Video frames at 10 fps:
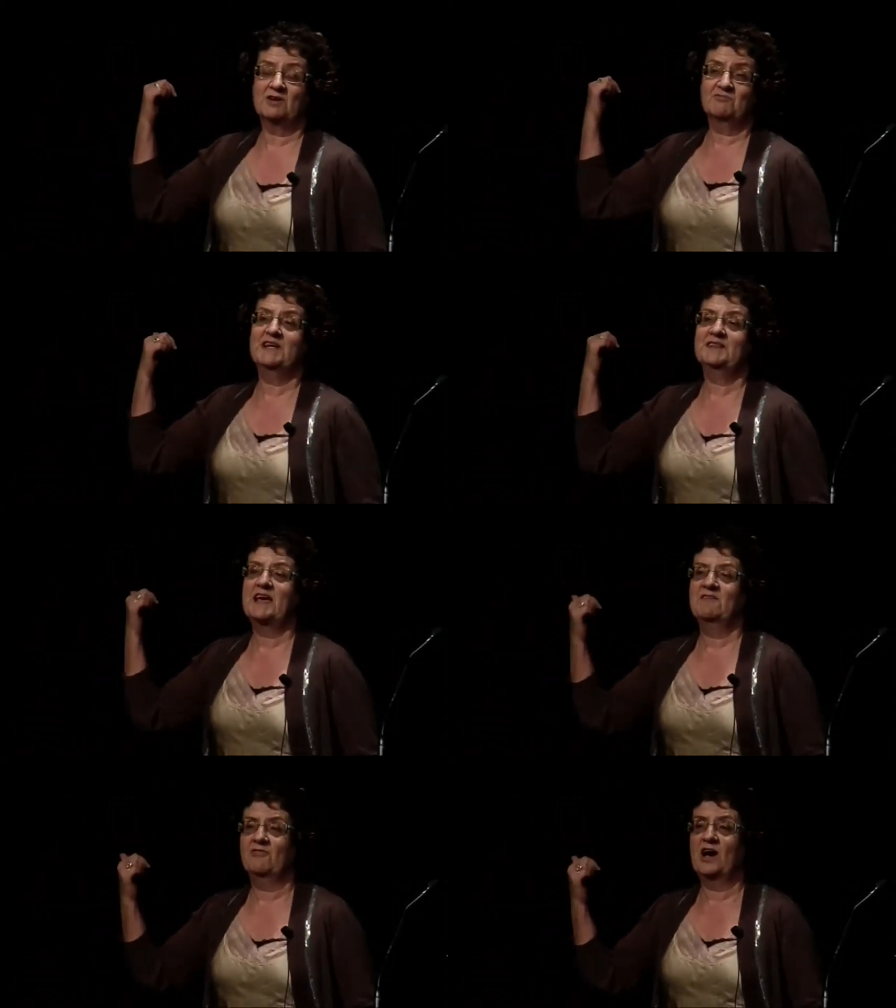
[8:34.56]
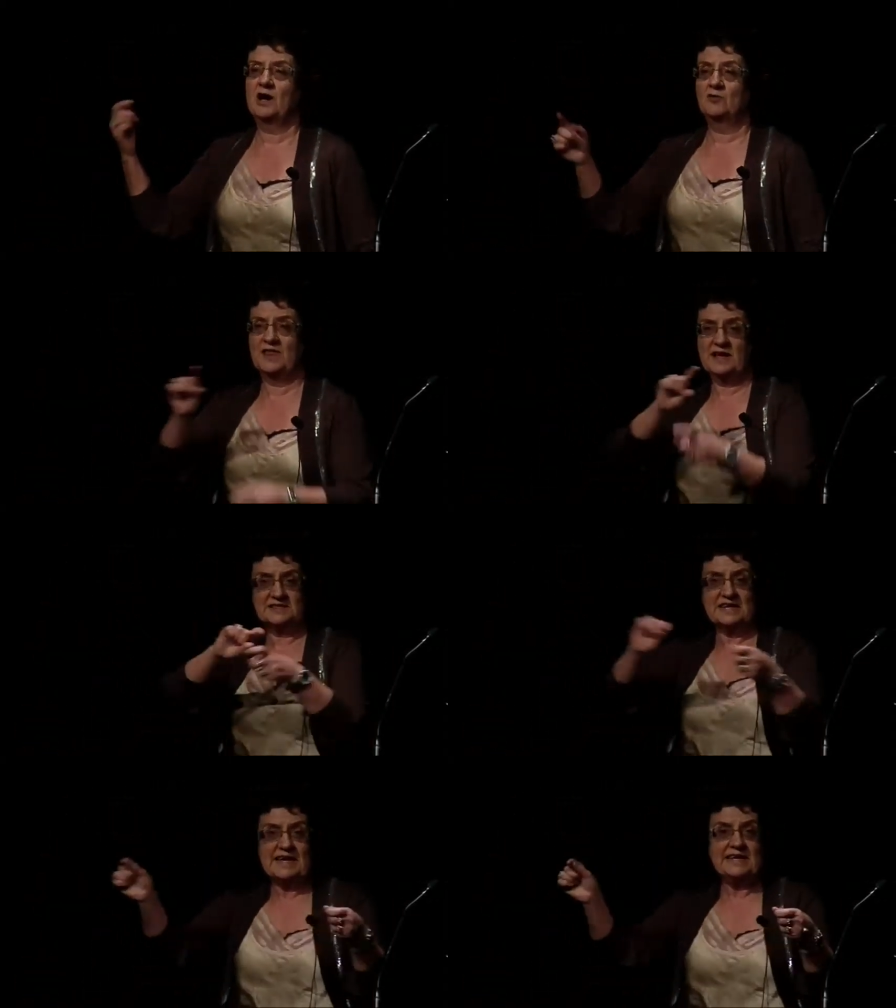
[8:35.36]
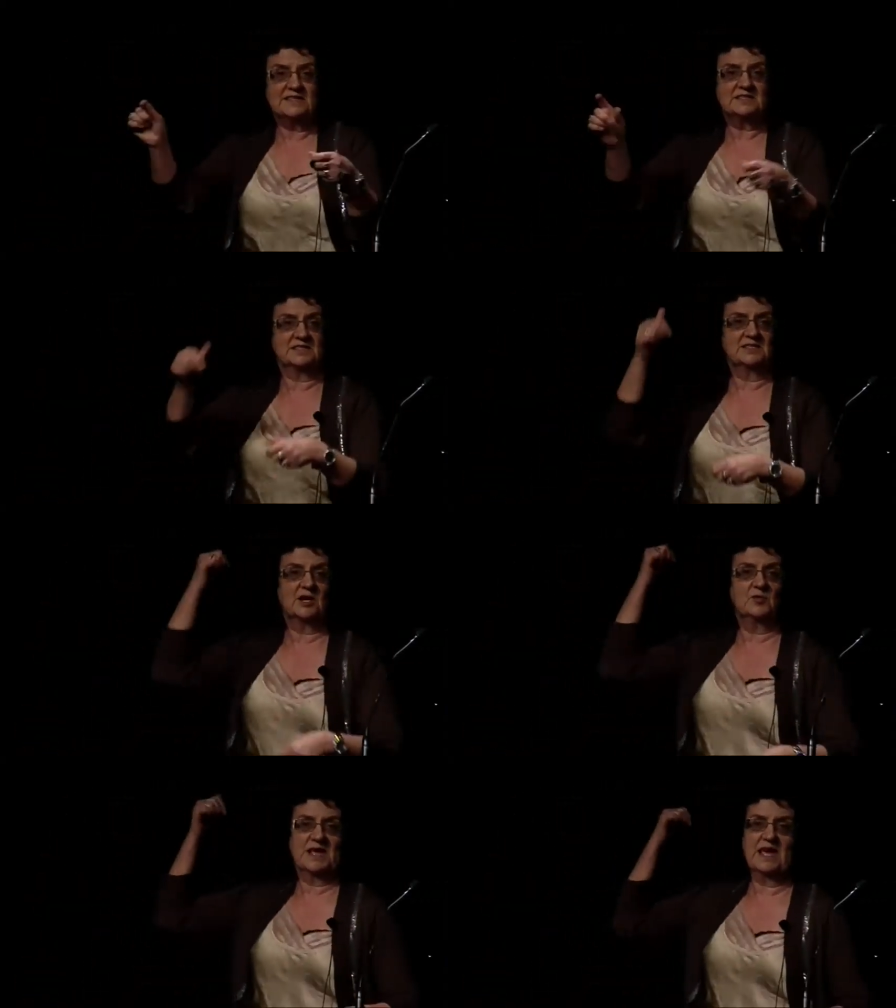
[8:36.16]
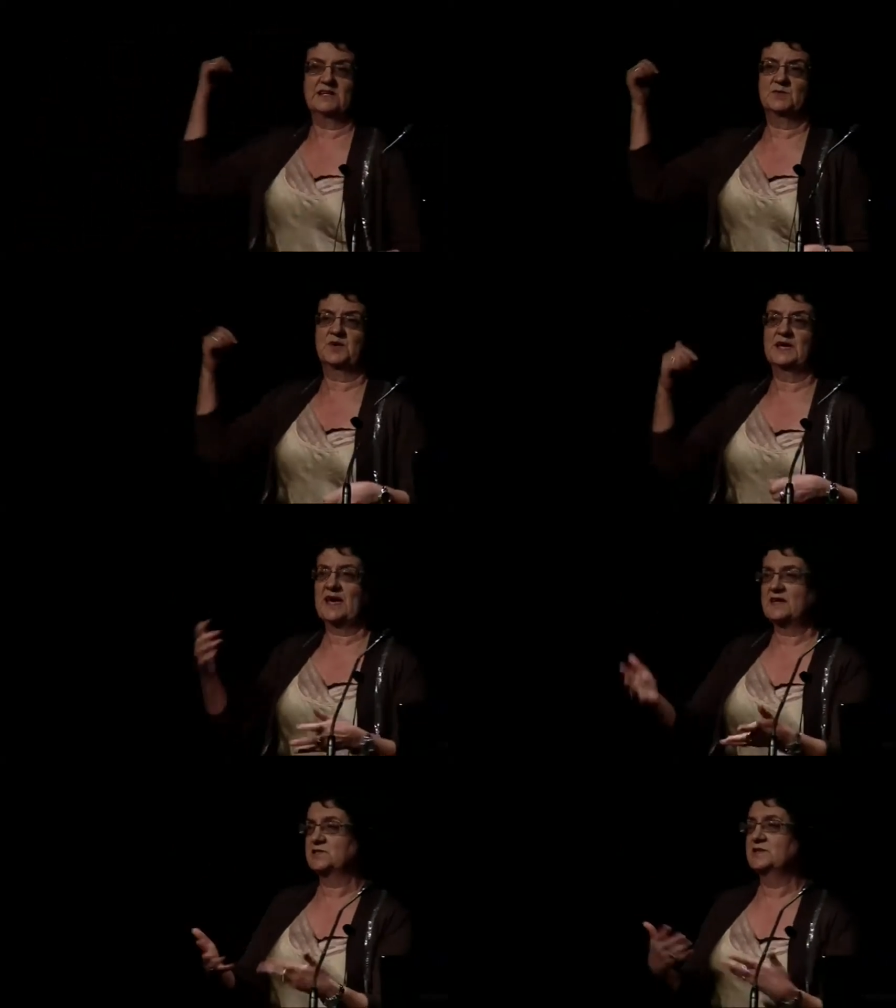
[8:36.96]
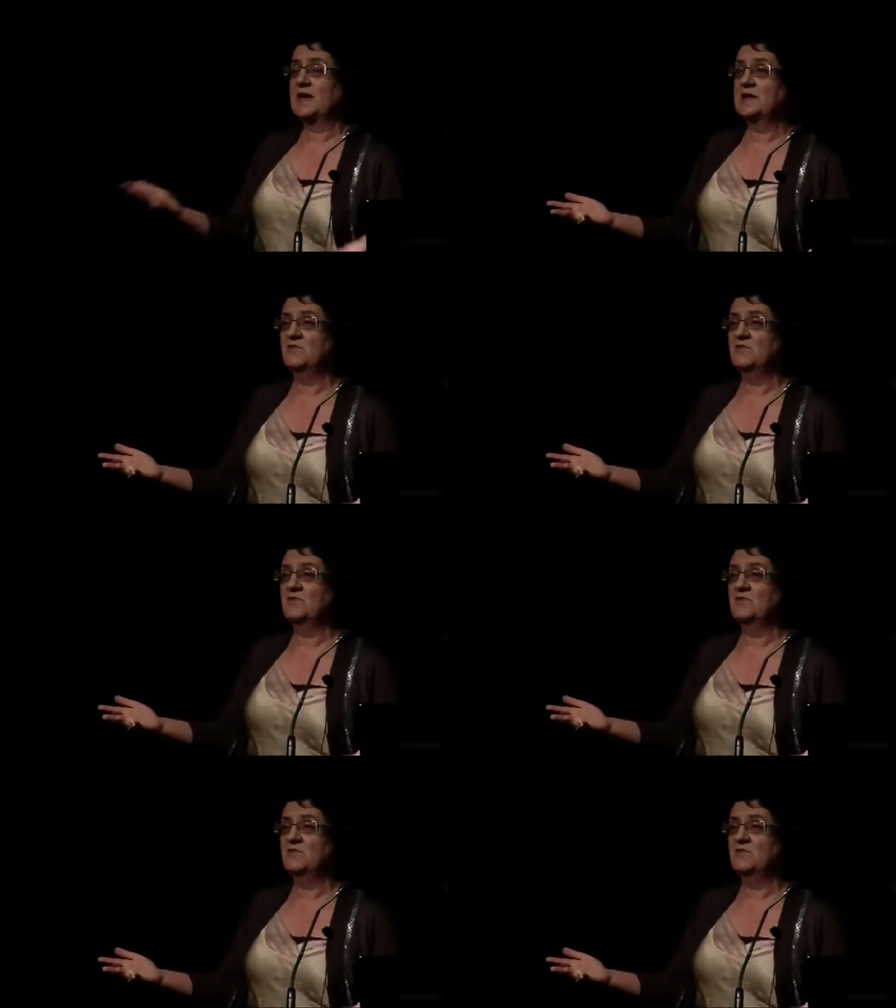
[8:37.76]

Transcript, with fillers: read that file without a header to tell me how to pick out a name?